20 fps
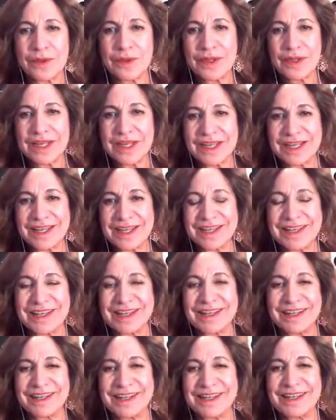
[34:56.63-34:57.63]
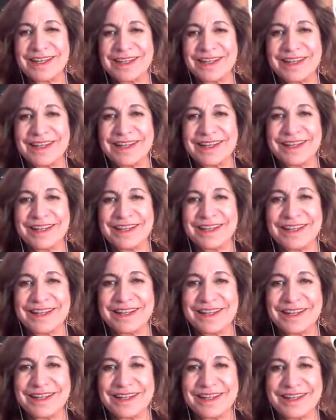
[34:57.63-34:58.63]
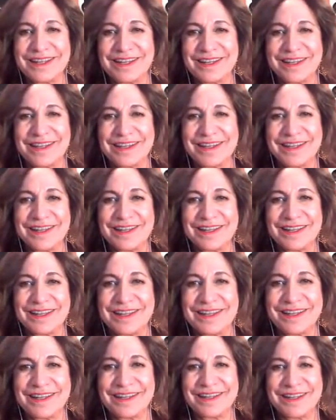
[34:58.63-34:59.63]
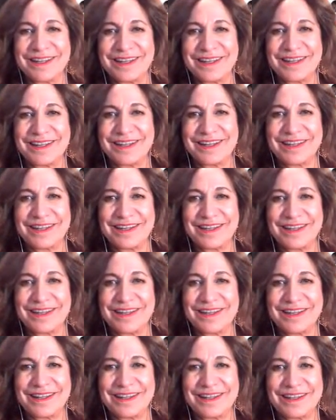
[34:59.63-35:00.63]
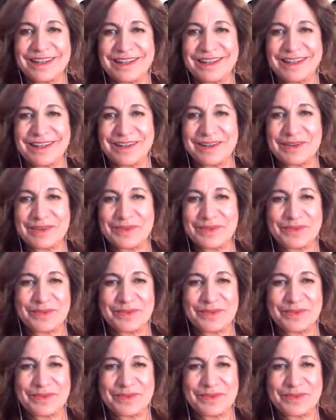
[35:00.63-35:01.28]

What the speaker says: [no speech]